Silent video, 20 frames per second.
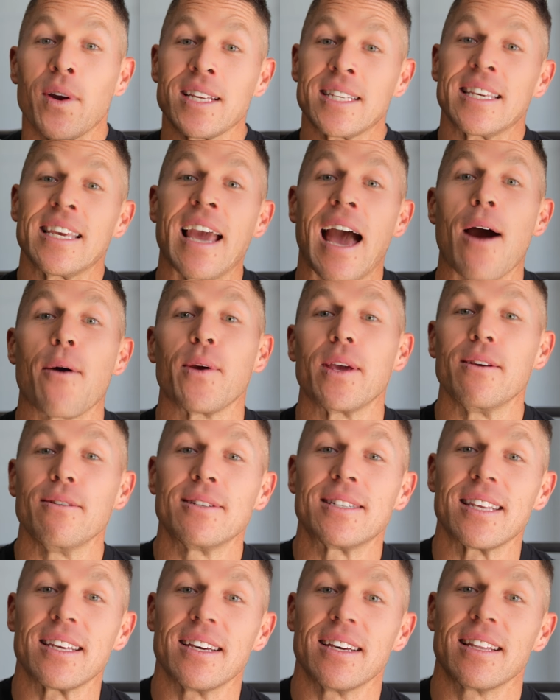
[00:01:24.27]
you wanna see how we
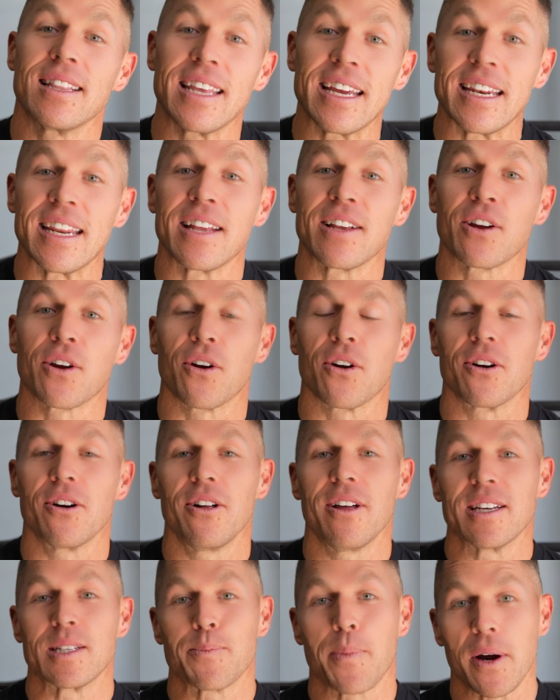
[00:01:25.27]
use the lean-in
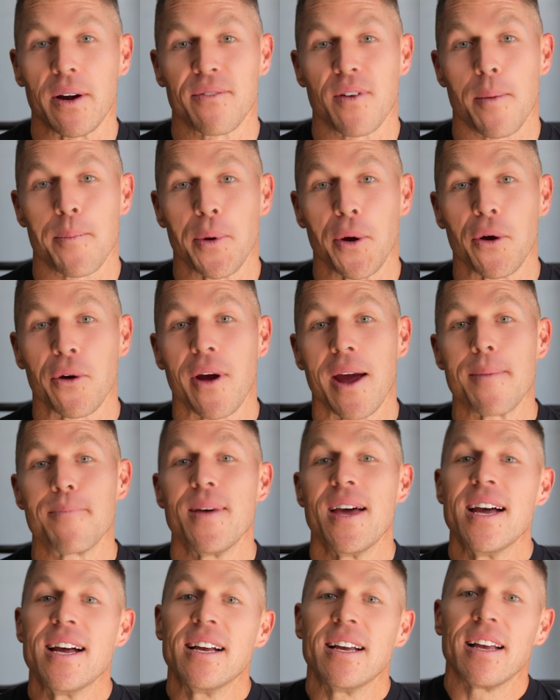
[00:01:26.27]
curl as part of our
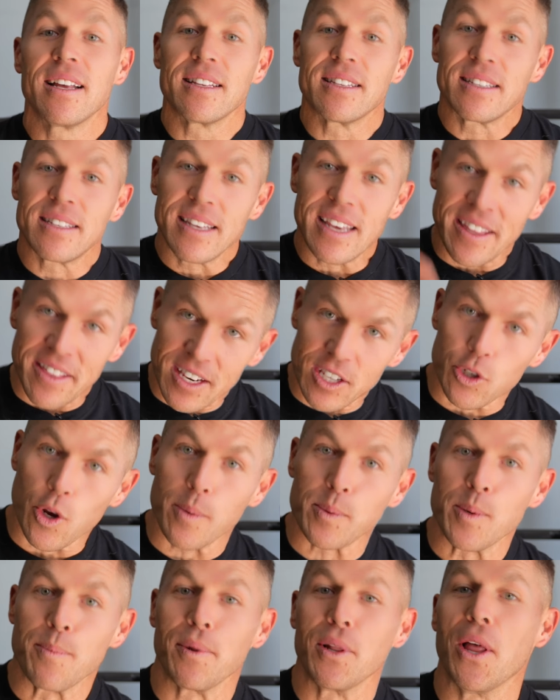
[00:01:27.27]
program, in the
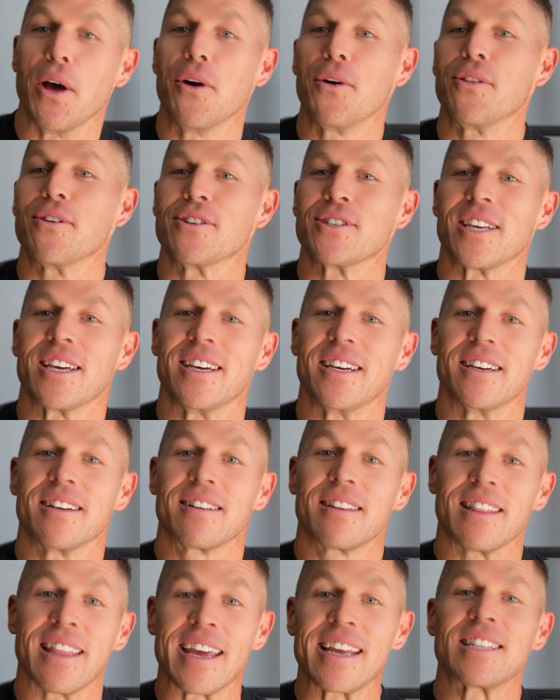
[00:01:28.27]
description below, there's
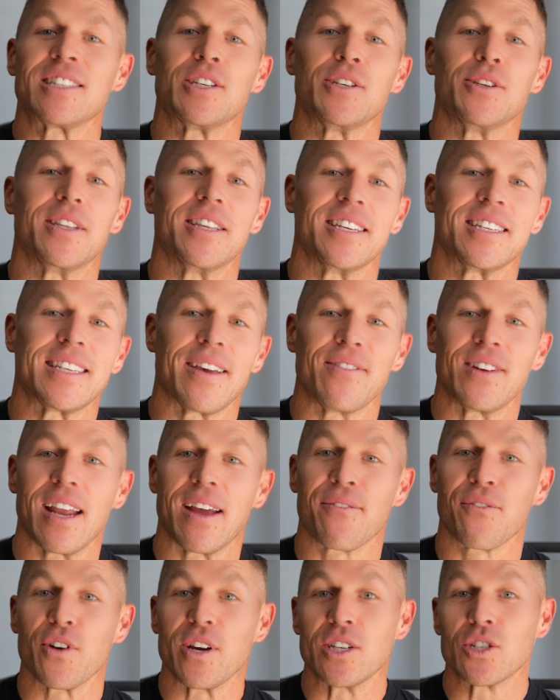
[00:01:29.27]
a link to the
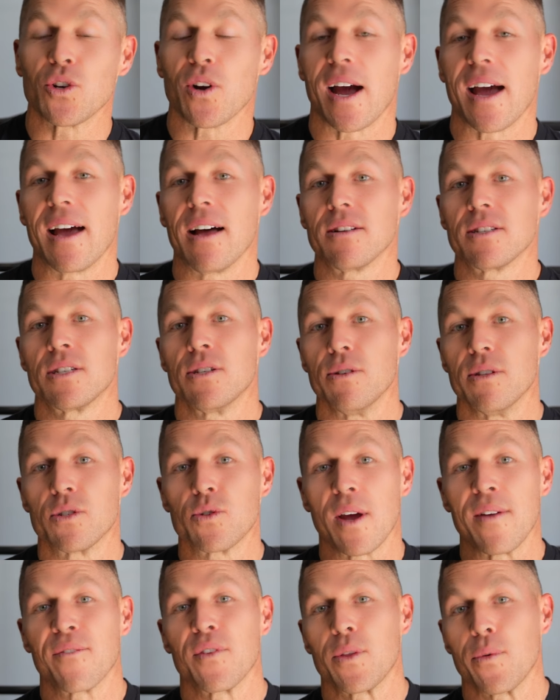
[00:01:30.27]
7-day free trial to the
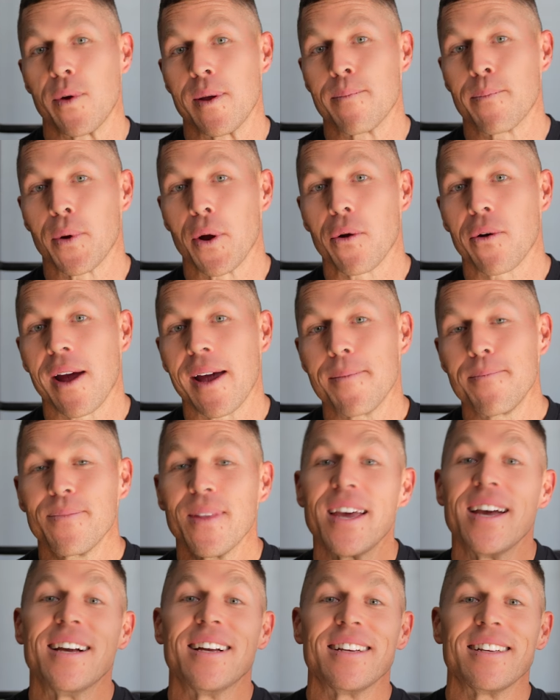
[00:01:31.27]
Train for the Win program.
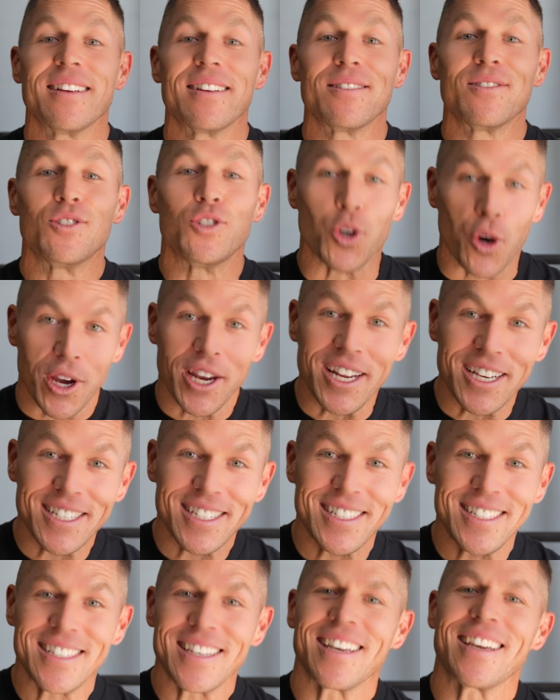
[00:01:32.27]
Join
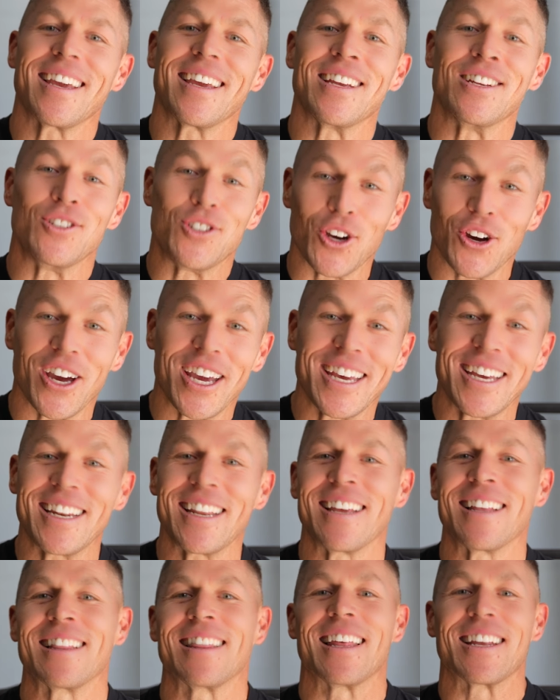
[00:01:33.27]
us, enjoy
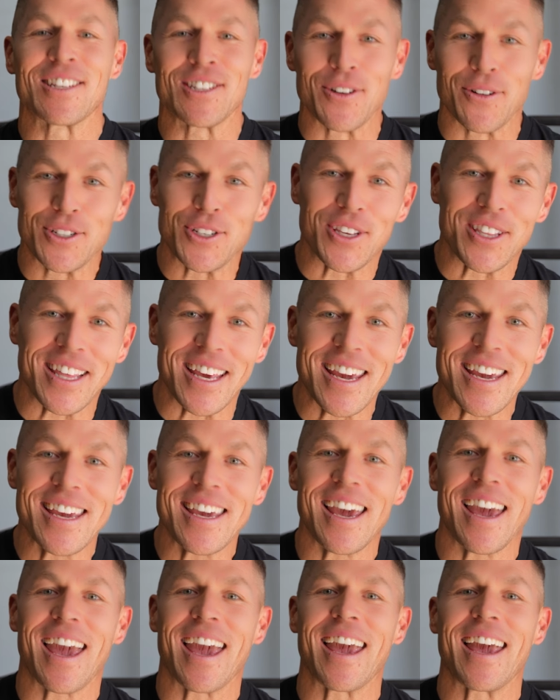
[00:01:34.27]
it, let us know what you
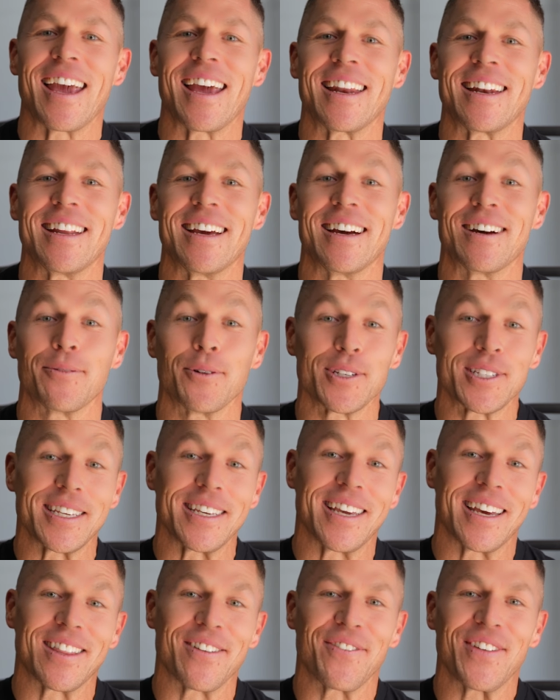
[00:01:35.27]
think, and we'll
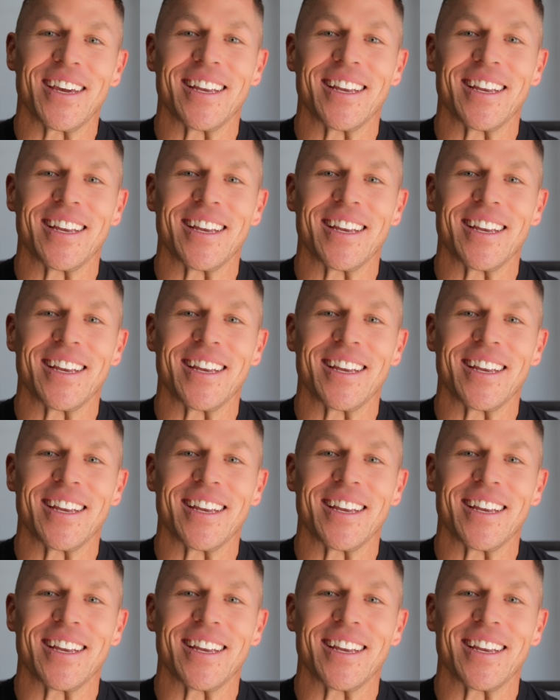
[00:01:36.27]
see you on